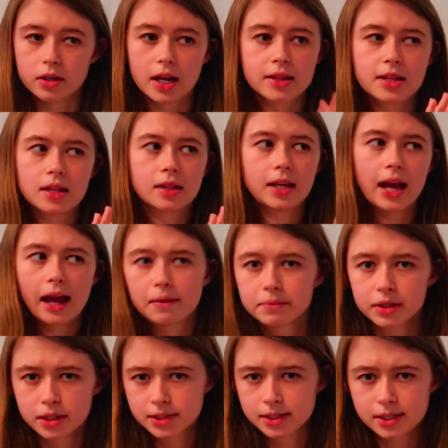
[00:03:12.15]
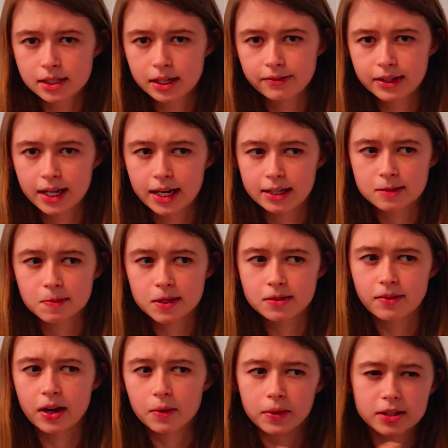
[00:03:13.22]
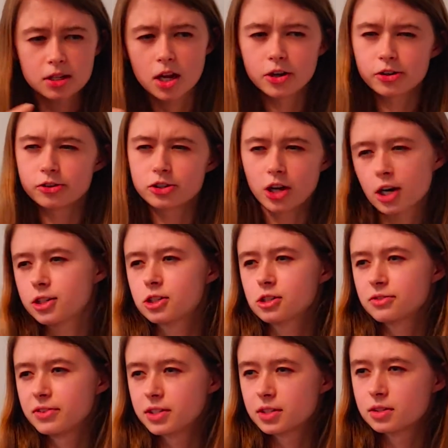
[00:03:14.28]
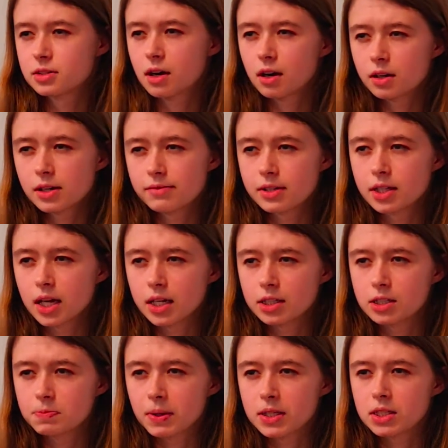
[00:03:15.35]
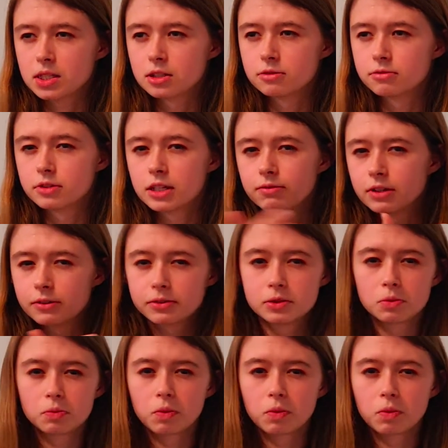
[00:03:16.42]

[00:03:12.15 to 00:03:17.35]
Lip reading: And then the ambulance isn't even that expensive anyways. And your doctor's visits aren't even that expensive, even if you